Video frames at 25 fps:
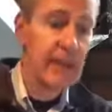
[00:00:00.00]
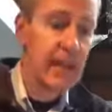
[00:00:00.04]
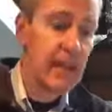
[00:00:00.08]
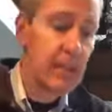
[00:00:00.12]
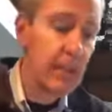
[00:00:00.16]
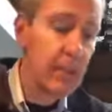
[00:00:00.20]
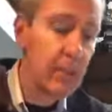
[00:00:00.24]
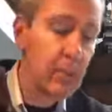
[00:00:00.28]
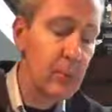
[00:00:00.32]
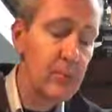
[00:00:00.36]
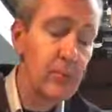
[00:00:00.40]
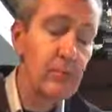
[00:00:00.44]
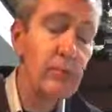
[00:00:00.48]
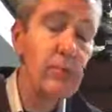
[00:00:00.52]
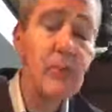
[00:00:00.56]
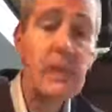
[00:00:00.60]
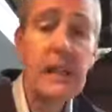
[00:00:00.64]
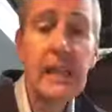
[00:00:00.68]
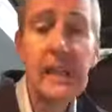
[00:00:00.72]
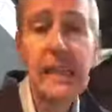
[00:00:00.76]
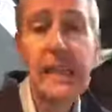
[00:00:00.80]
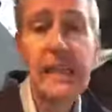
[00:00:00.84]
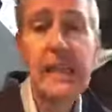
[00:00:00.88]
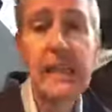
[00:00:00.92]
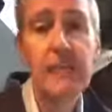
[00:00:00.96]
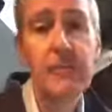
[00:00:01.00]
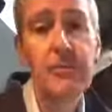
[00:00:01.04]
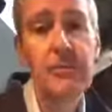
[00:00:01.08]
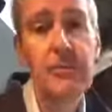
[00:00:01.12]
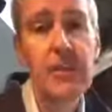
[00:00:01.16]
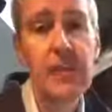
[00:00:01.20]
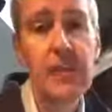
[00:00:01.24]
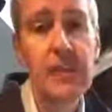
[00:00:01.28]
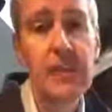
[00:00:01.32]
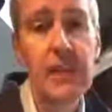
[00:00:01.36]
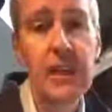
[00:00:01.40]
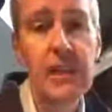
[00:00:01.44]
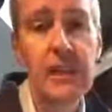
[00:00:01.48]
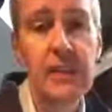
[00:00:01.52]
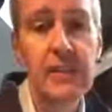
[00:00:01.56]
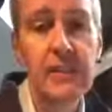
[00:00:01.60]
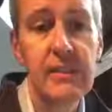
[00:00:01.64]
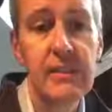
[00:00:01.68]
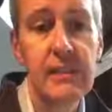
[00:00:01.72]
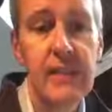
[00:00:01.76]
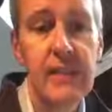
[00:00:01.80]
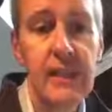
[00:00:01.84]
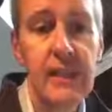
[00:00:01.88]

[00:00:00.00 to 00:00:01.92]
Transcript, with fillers: and I would really appreciate,